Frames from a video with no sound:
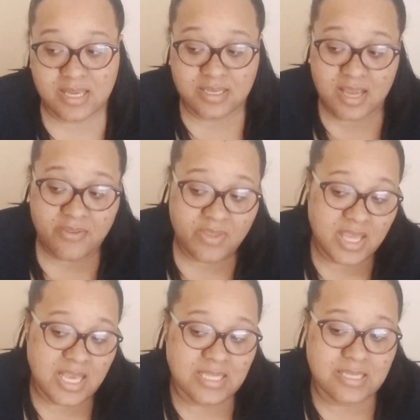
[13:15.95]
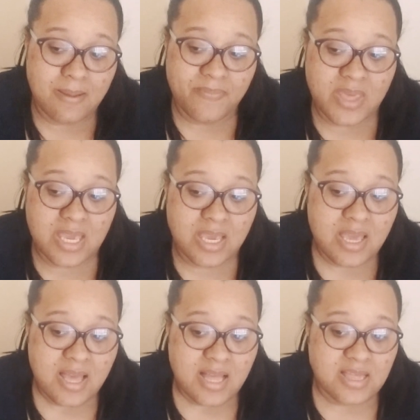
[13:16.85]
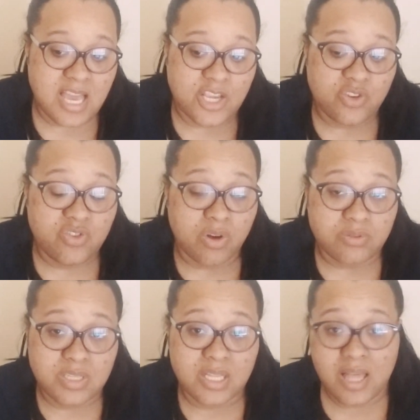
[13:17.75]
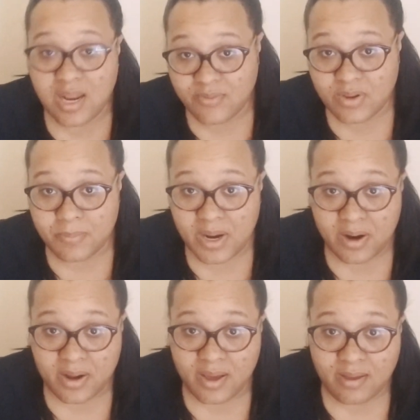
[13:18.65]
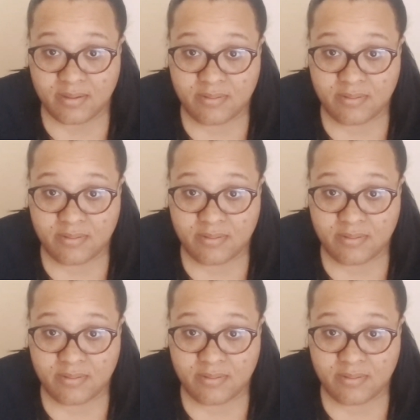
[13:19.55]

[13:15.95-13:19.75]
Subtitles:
It definitely is something that you don't see a lot of in America.